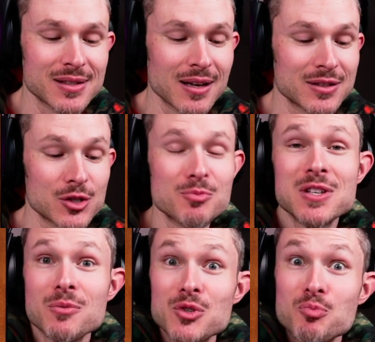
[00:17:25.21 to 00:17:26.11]
That just means
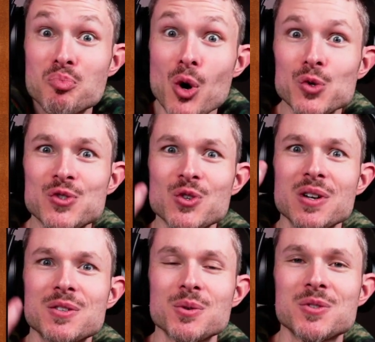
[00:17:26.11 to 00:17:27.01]
it must bolster it
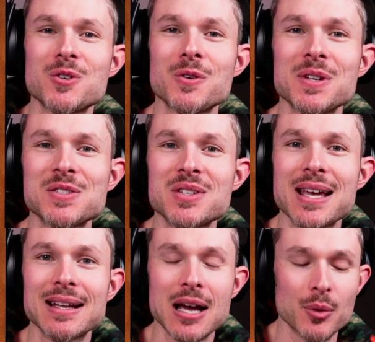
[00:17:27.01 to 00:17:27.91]
to a certain
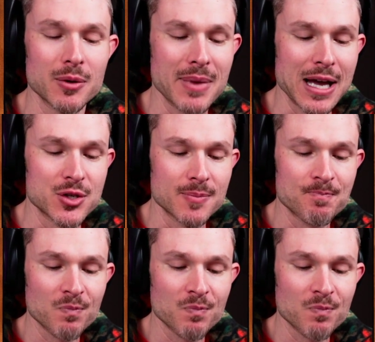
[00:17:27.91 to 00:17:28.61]
extent, I would imagine.